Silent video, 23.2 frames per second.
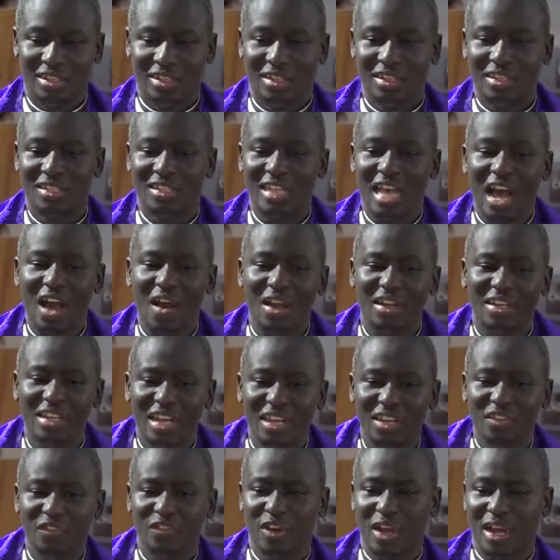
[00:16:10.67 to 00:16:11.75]
He's our
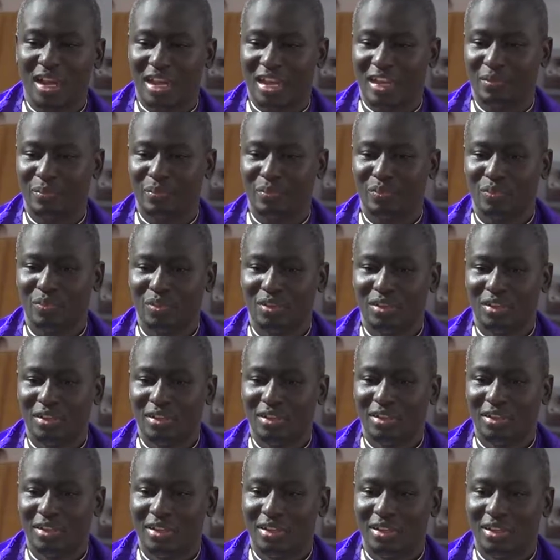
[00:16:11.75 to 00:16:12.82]
deliverer.
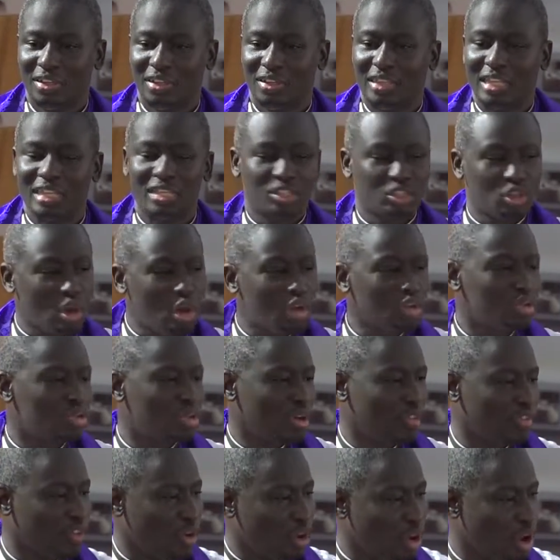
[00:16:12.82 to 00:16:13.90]
He's the source
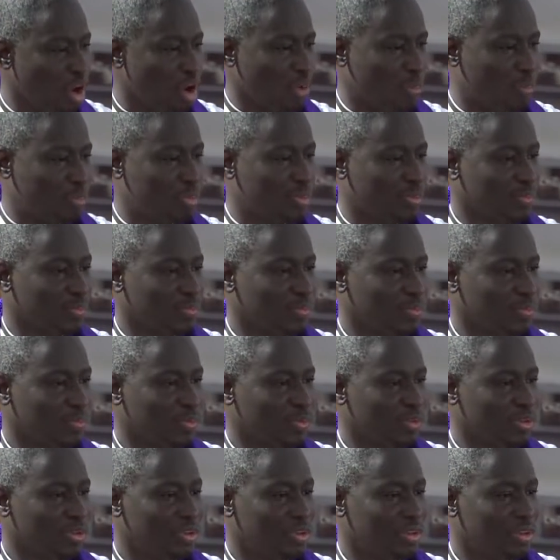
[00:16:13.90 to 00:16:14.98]
of hope.
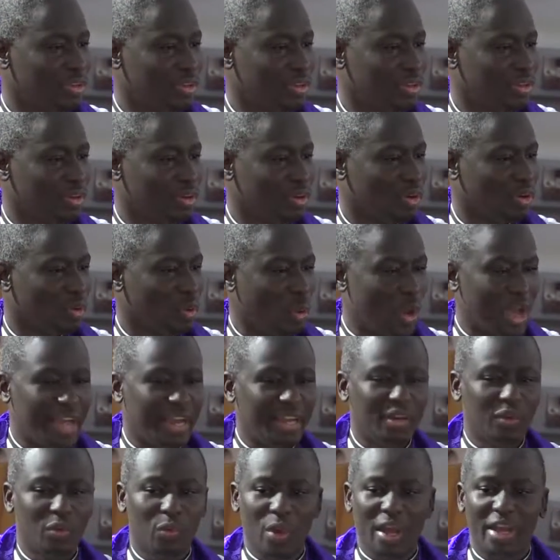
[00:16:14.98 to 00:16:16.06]
When,
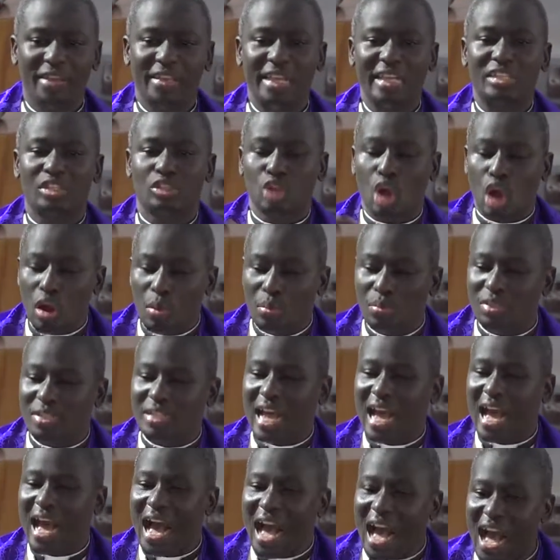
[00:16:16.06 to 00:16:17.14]
when the storms
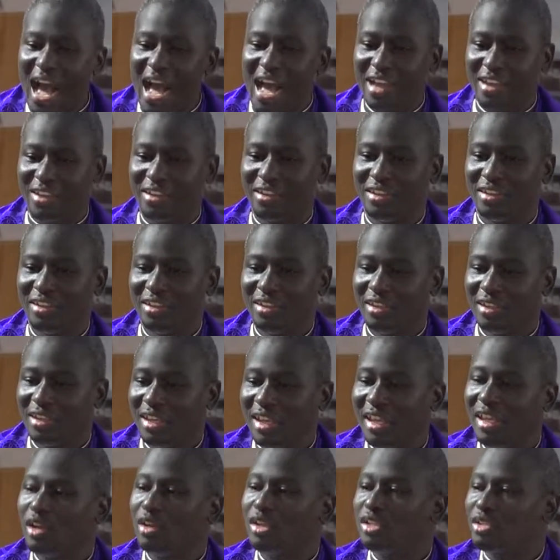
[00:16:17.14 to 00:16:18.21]
are high,
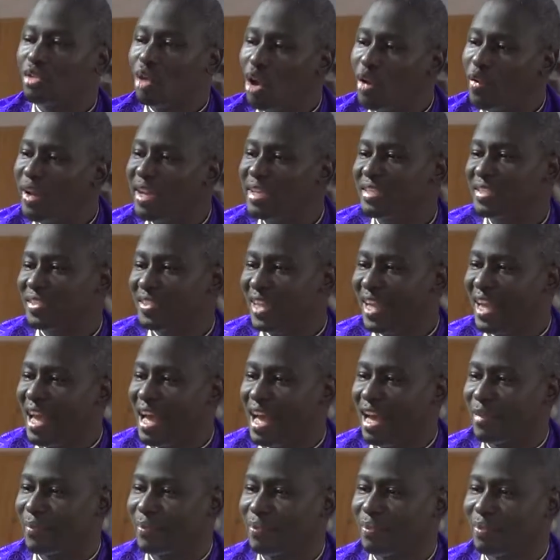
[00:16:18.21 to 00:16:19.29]
he is always
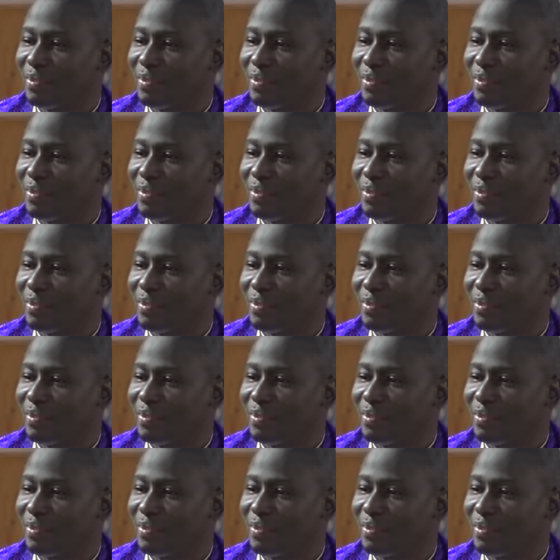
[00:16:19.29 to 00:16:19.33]
there.